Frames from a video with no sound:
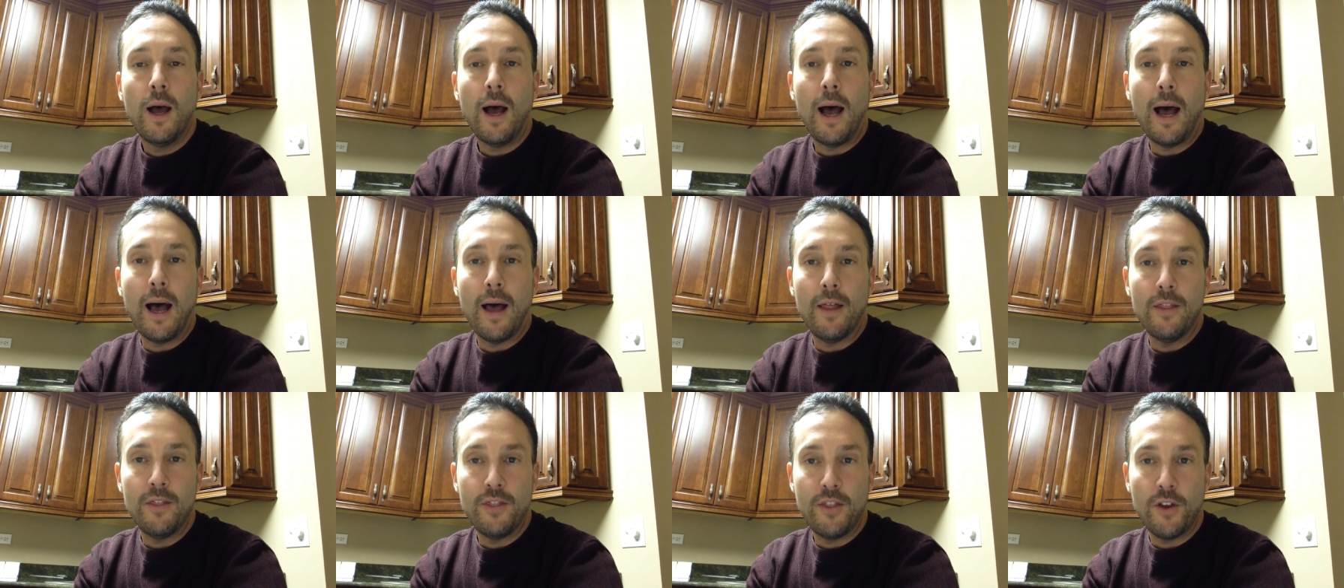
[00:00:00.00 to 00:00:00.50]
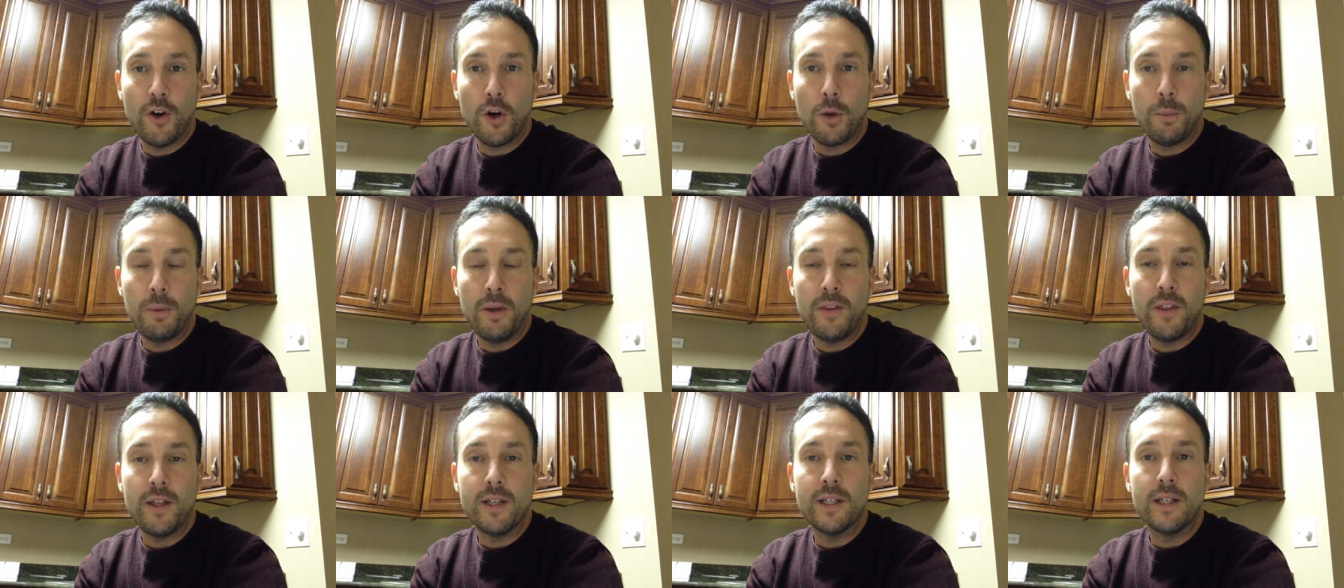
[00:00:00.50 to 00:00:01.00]
on
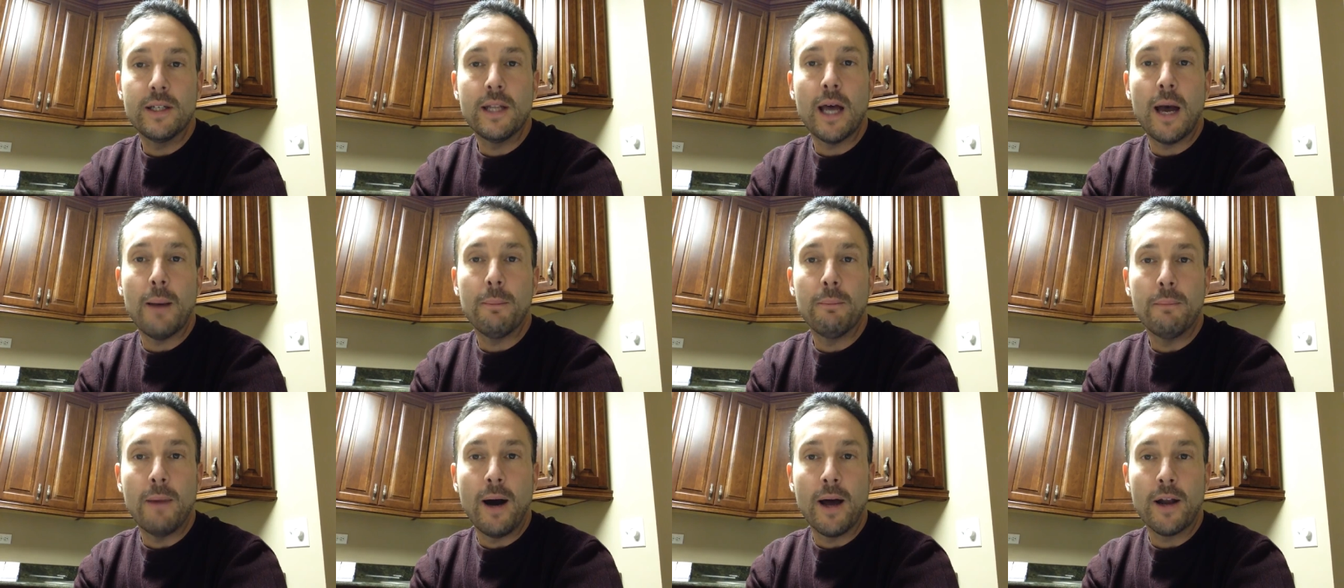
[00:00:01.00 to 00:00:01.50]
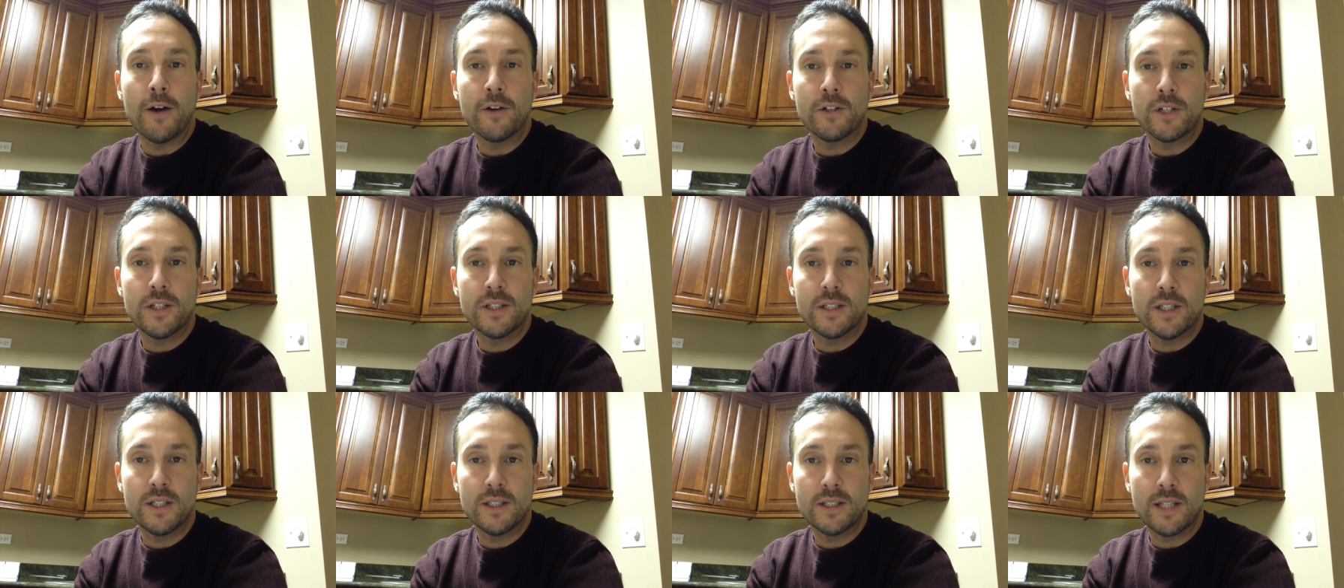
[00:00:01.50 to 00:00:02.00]
therapy. They did not monitor
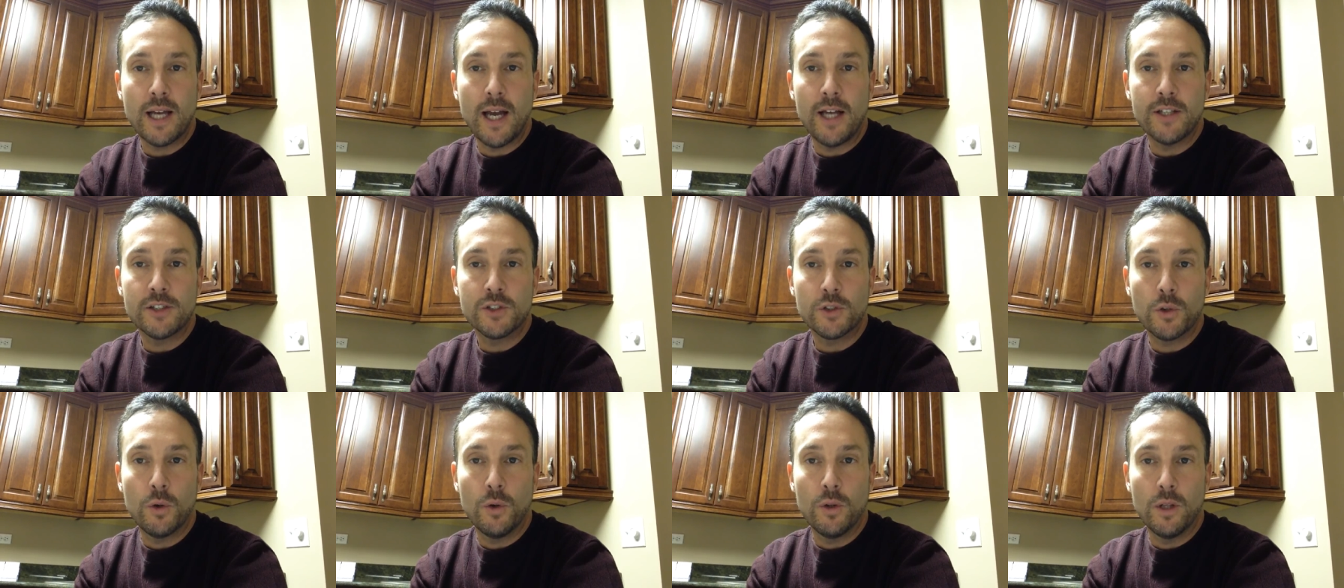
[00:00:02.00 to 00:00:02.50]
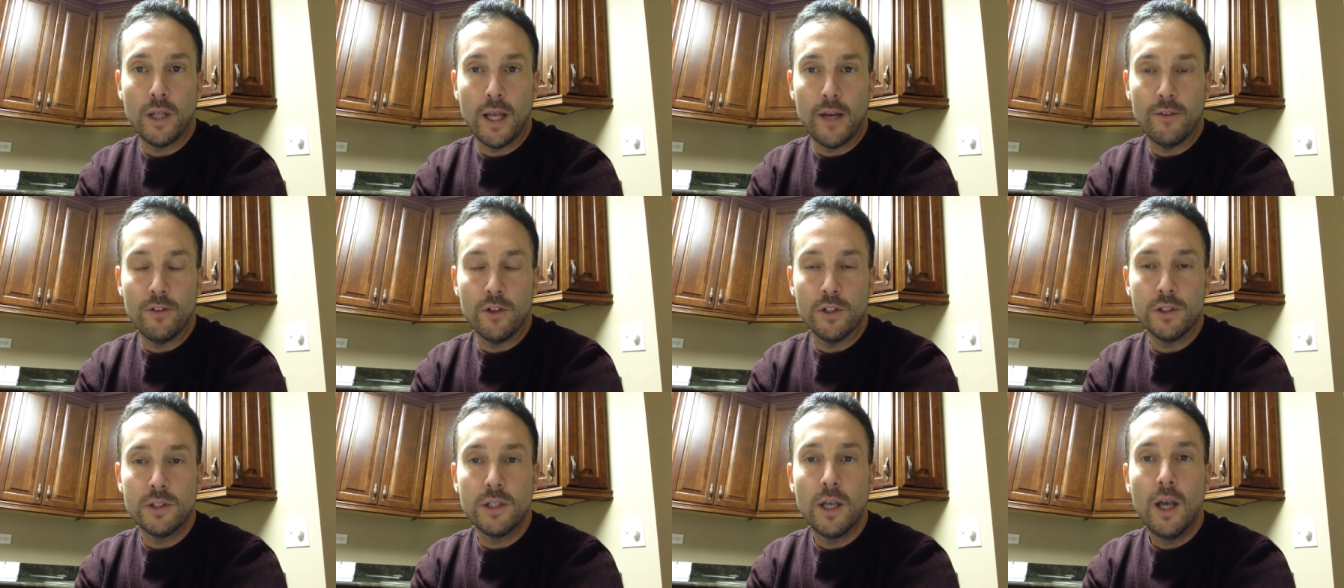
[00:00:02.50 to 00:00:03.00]
testosterone
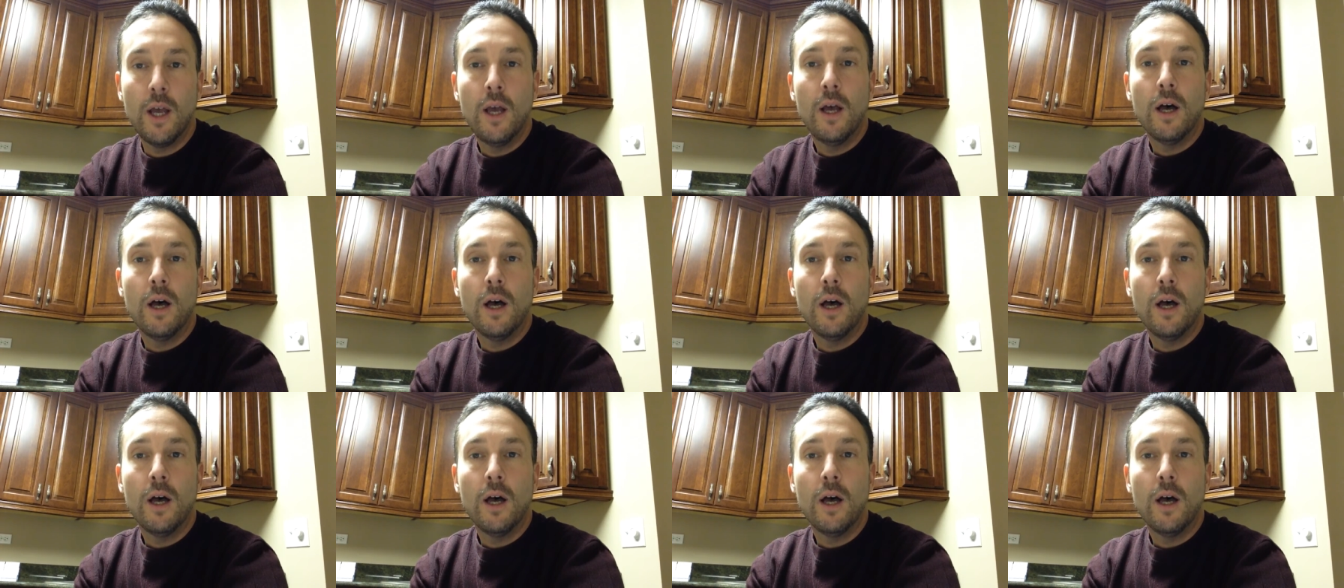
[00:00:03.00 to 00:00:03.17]
levels.